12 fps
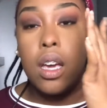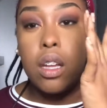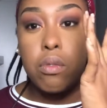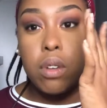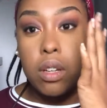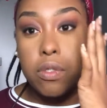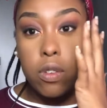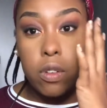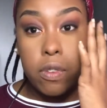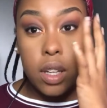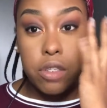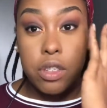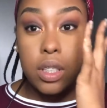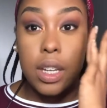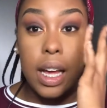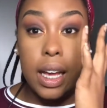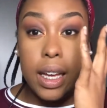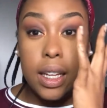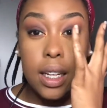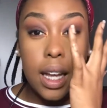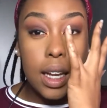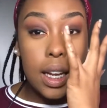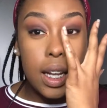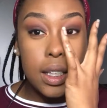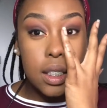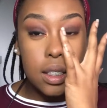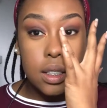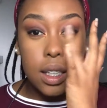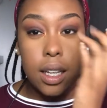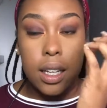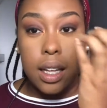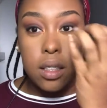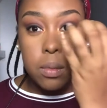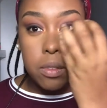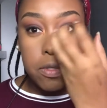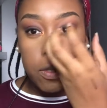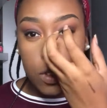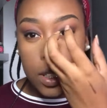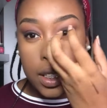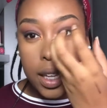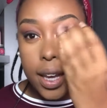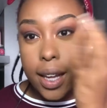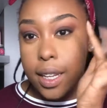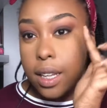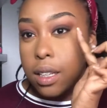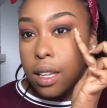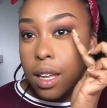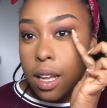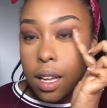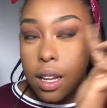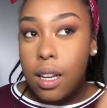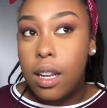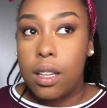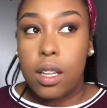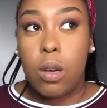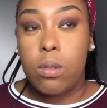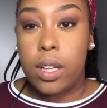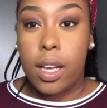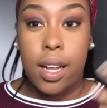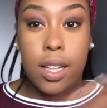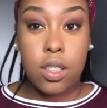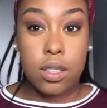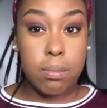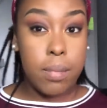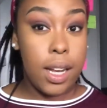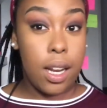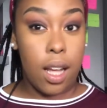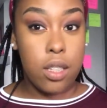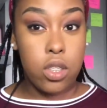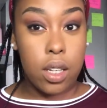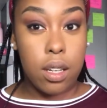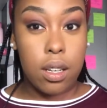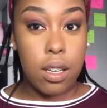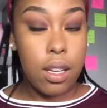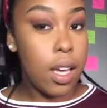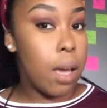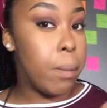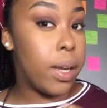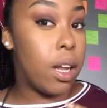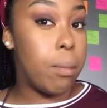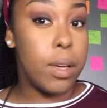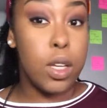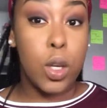it really full flutter to the end and light inside than to be full in here and then nothing out there. That's just my logic. It might not be